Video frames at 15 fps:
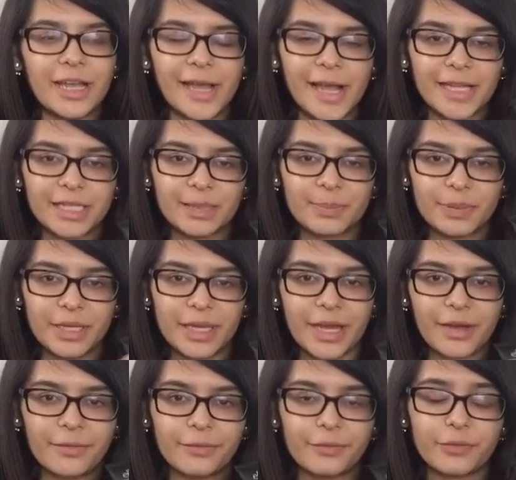
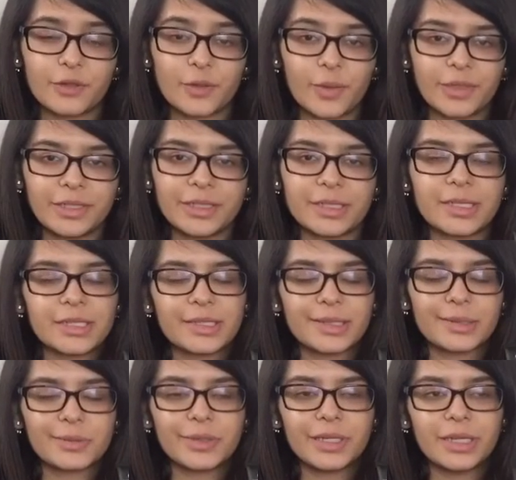SPF 20
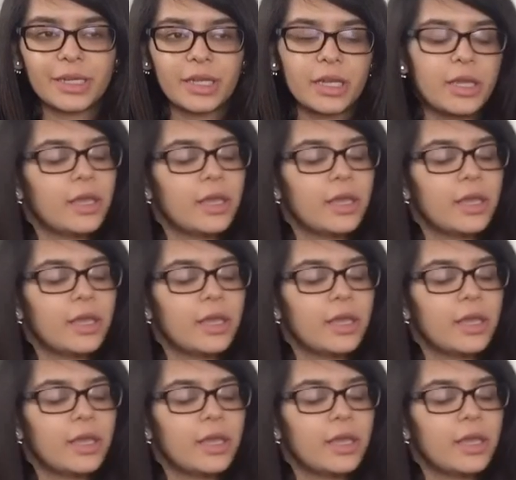sunscreen,